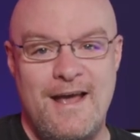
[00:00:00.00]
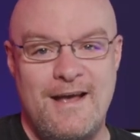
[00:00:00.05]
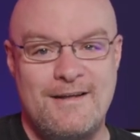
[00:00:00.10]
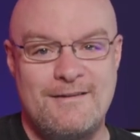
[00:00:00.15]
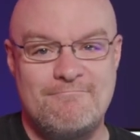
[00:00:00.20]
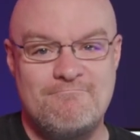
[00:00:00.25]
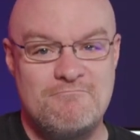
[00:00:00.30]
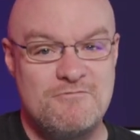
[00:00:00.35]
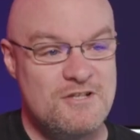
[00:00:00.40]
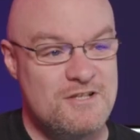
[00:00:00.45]

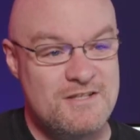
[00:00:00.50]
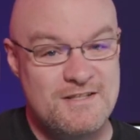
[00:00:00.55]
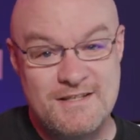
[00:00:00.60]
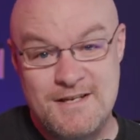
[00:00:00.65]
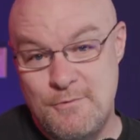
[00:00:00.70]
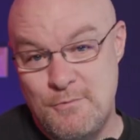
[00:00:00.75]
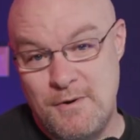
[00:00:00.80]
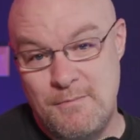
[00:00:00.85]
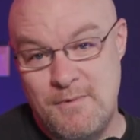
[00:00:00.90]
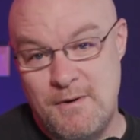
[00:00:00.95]
and
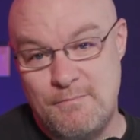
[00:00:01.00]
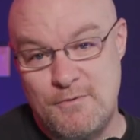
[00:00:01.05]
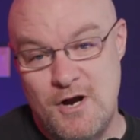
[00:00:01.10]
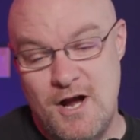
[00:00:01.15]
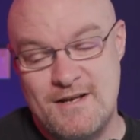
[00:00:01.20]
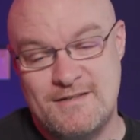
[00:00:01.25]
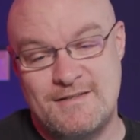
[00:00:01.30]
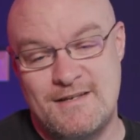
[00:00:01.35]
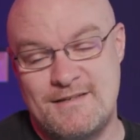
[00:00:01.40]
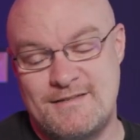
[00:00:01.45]
just see what my
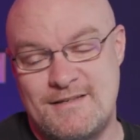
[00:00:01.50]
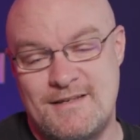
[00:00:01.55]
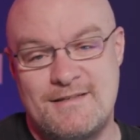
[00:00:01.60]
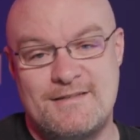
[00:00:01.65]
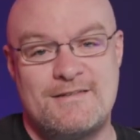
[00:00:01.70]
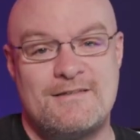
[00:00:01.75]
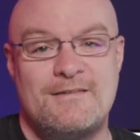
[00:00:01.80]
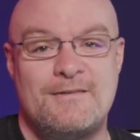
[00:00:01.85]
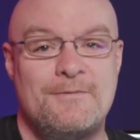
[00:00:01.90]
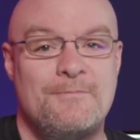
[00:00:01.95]
process
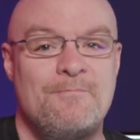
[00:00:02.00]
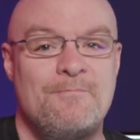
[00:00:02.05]
is.